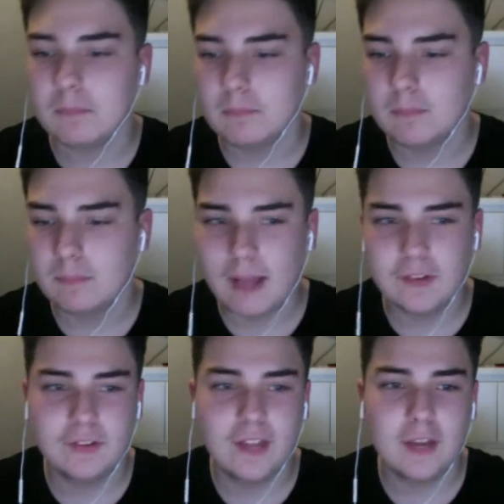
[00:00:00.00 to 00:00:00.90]
as I
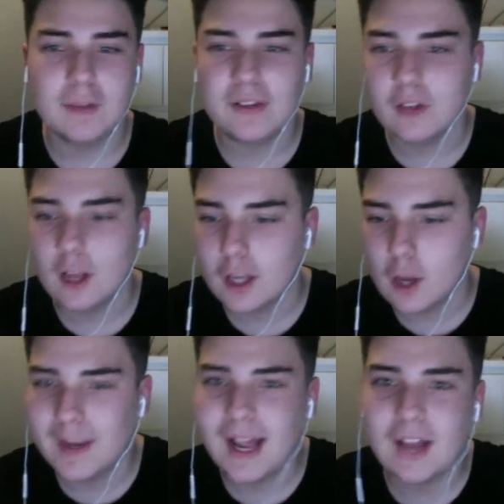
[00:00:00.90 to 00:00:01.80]
said, please like, comment
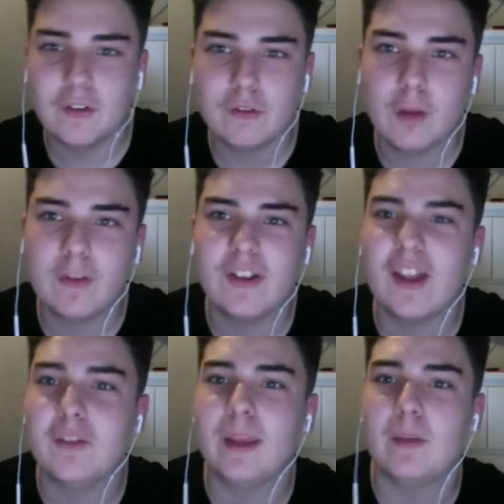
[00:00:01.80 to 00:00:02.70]
and subscribe. This has
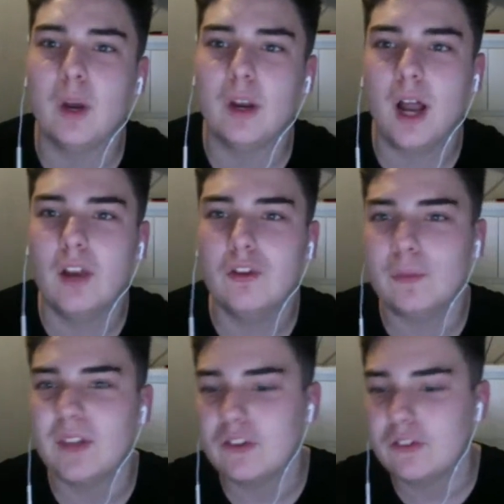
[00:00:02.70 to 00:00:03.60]
been 100%
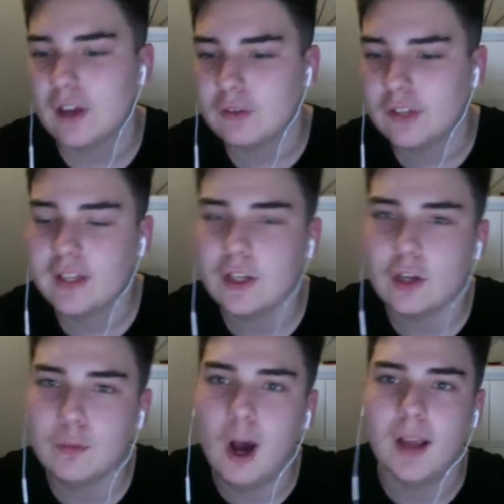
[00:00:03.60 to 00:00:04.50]
Chelsea. Goodbye.